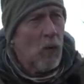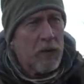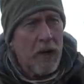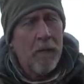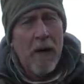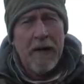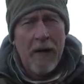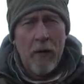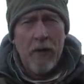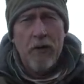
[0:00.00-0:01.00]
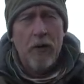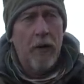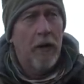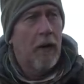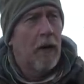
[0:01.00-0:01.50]
We'll take the bike out
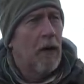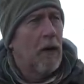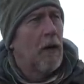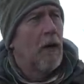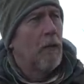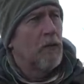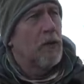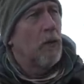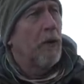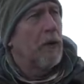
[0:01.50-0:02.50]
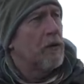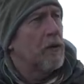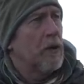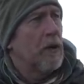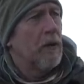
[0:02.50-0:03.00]
initially and see what we can
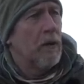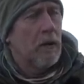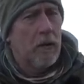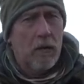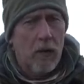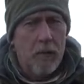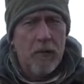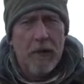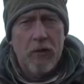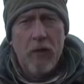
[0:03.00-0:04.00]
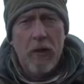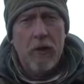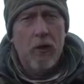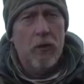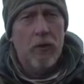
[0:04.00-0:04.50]
see. Graham's had a
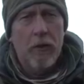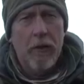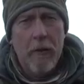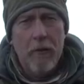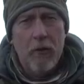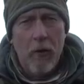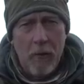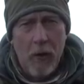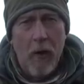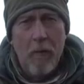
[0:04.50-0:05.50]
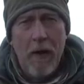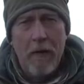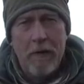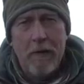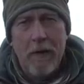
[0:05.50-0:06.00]
training course on the camera, so it'll be a lot better
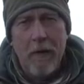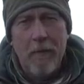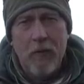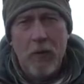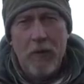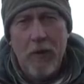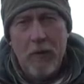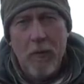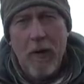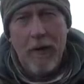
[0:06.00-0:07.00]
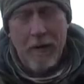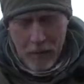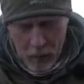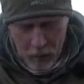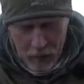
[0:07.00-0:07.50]
this time. So he tells me.
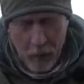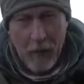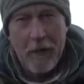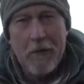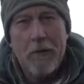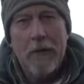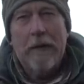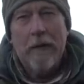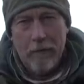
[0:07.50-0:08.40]
We shall wait and see.